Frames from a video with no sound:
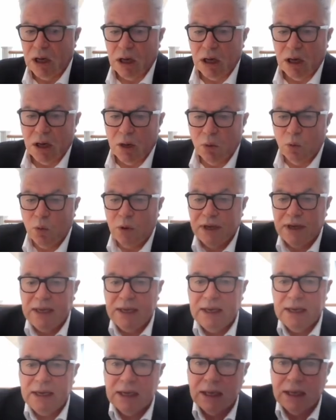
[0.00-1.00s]

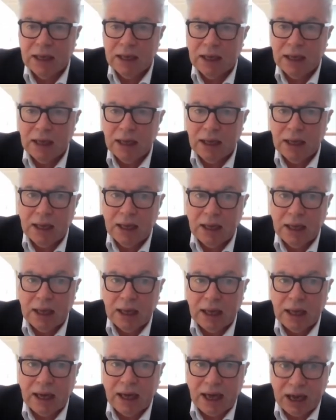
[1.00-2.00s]
we
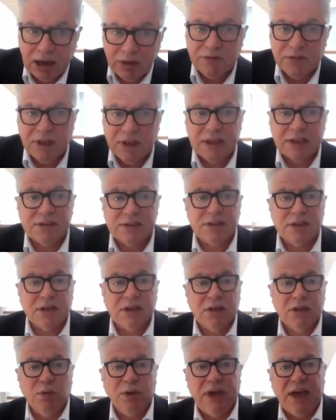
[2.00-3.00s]
have that.
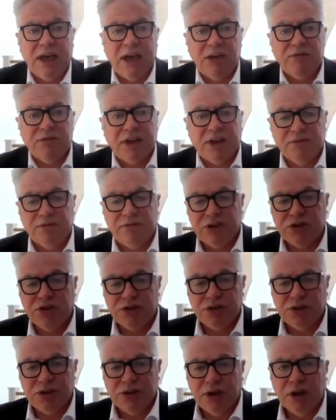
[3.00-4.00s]
We have that
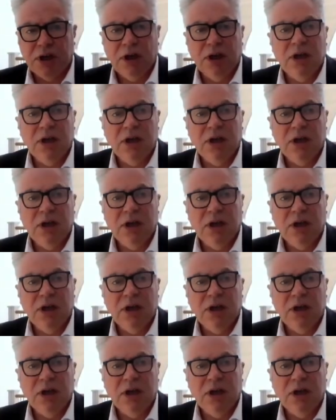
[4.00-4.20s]
vision.